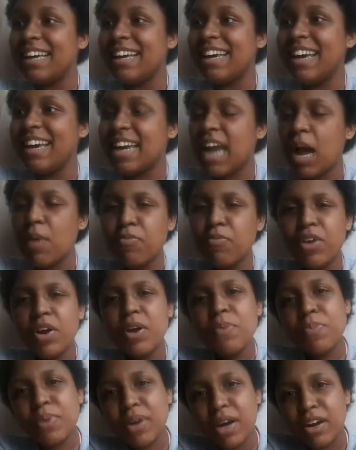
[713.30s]
And I'm
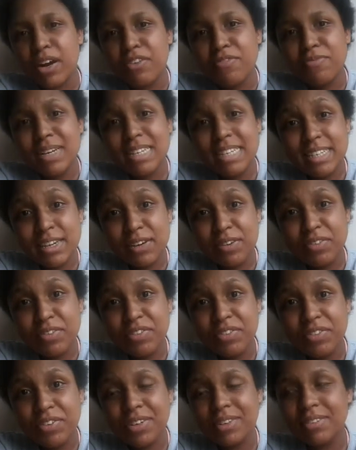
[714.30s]
very proud of
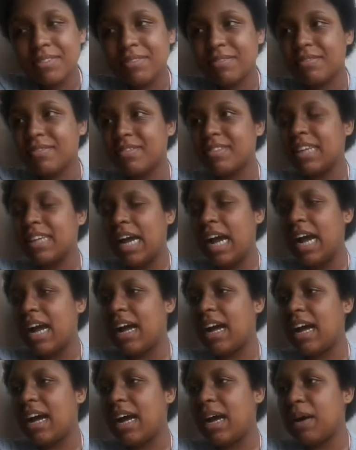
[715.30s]
myself.
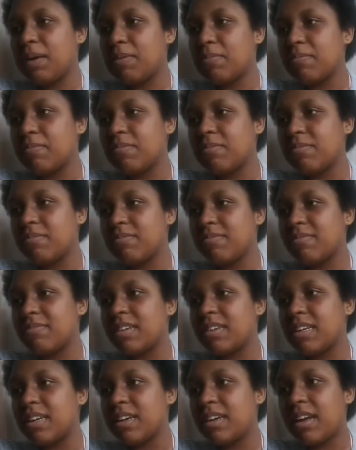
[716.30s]
I
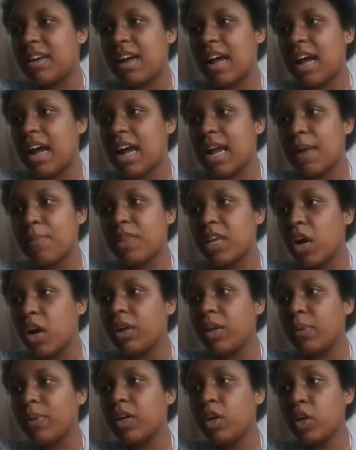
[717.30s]
am the
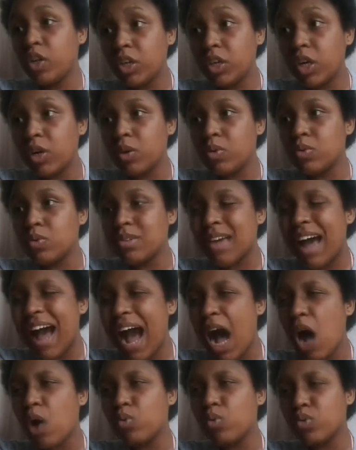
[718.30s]
only one who knows how